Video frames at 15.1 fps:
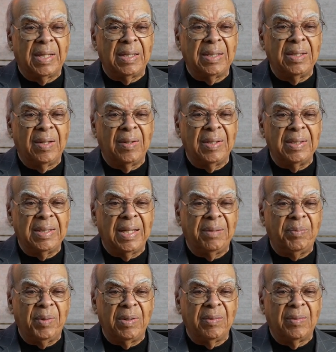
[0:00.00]
Uh, no, that's
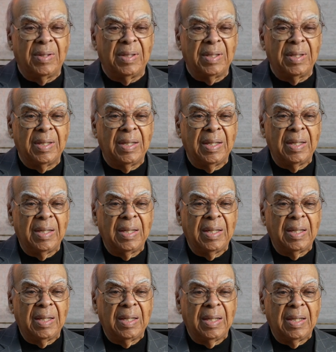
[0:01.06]
not Petworth. Not Petworth
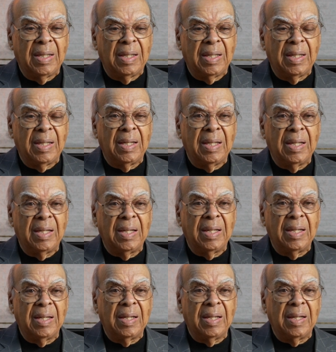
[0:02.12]
anymore. It's Brightwood. Is it
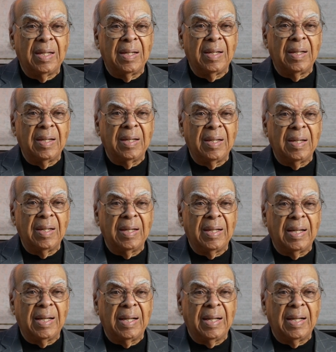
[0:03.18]
called Brightwood? Or
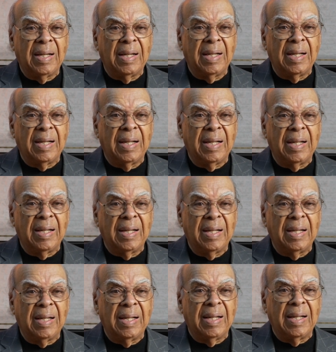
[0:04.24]
uh, I'm not sure.
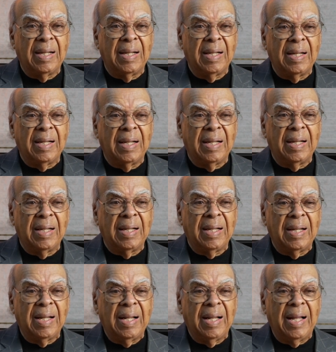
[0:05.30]
What is it called?
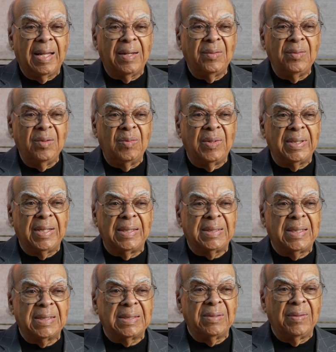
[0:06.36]
I don't know what that
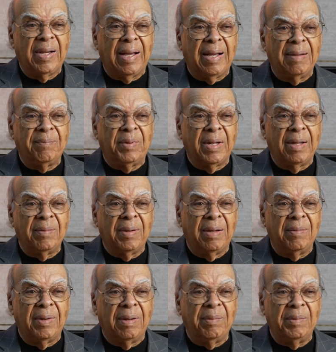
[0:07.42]
section. is. but I'm,
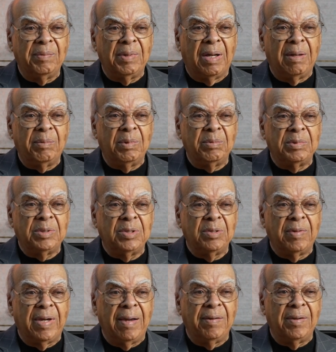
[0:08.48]
I'm, on, I'm on
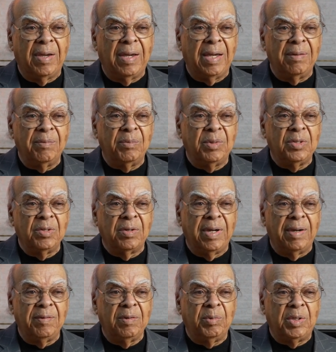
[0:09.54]
Missouri, eh, Missouri
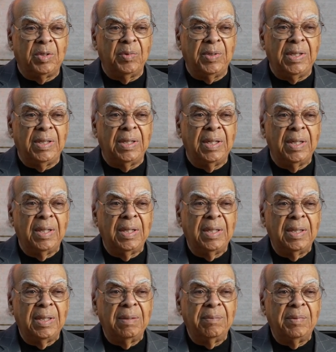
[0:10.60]
Avenue between
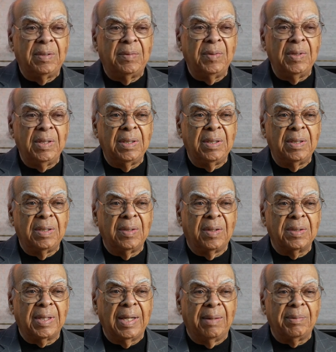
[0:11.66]
between
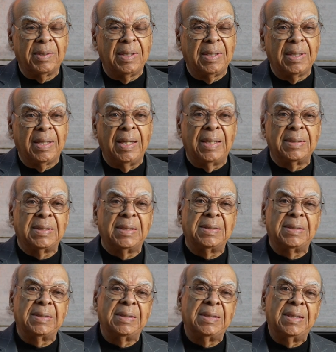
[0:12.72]
North Capitol and
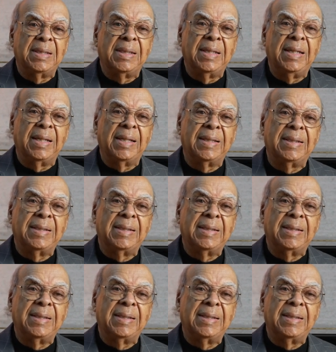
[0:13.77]
Kansas. Okay, North yeah. Capitol and